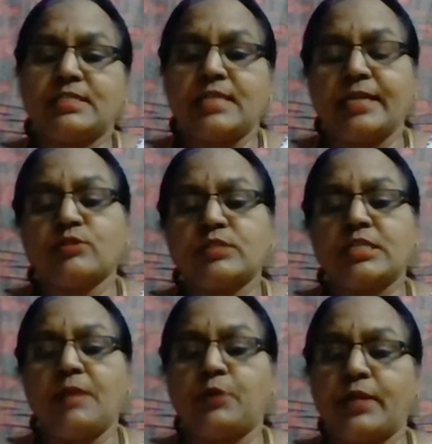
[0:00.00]

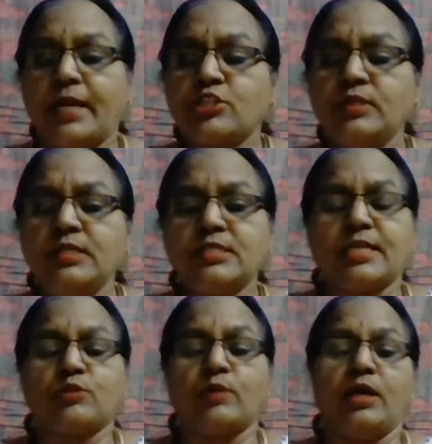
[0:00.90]
electricity production,
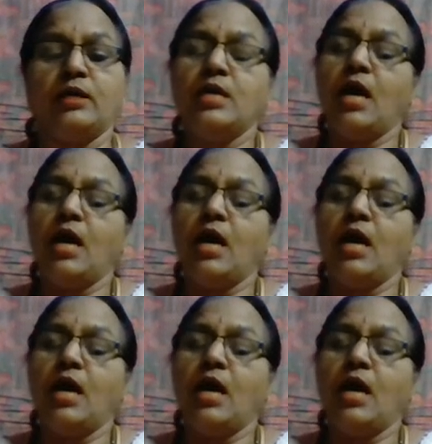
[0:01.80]
etc.,